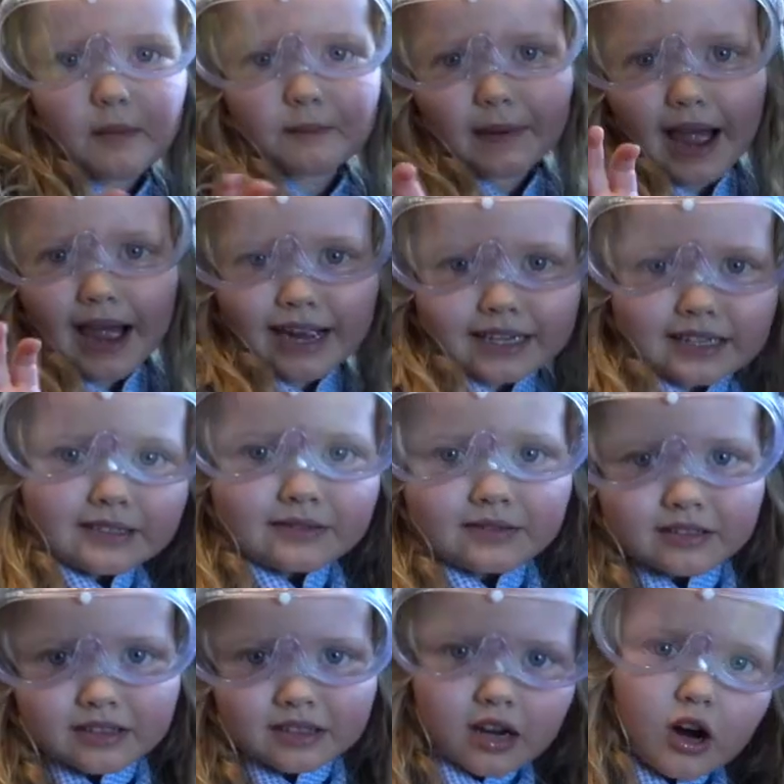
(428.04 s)
I'm back.
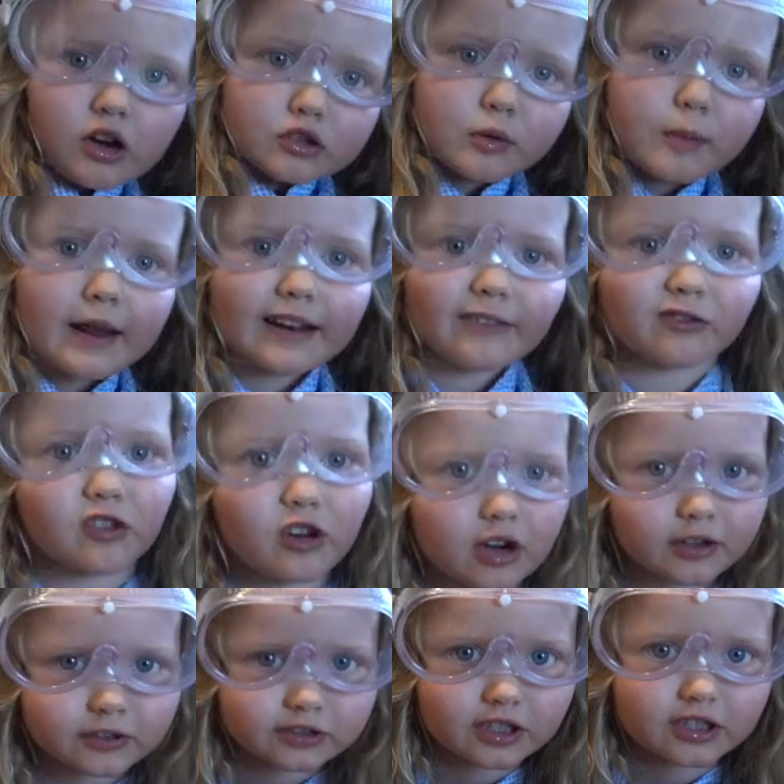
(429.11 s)
I was doing a frog, I
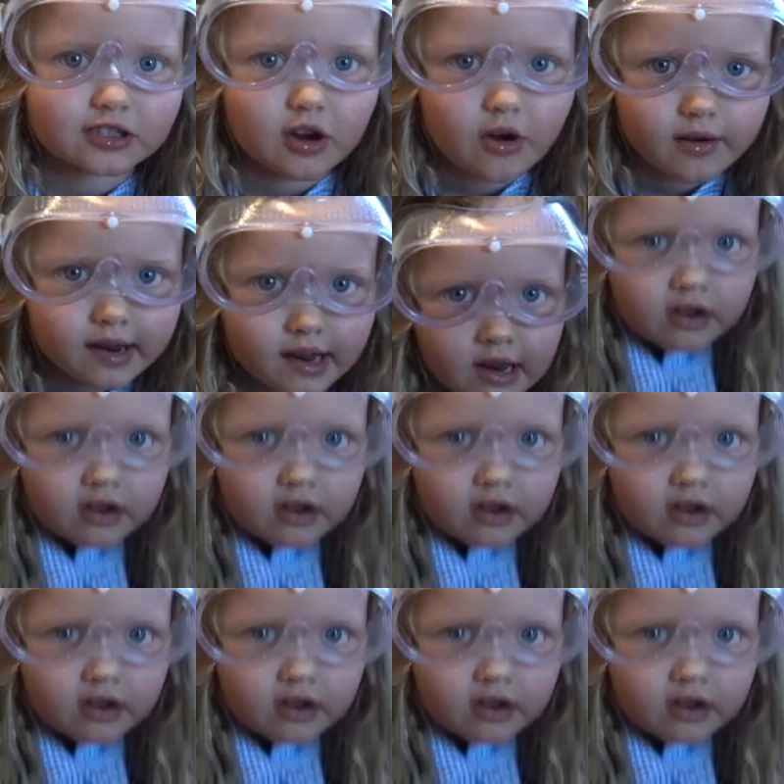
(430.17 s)
was just going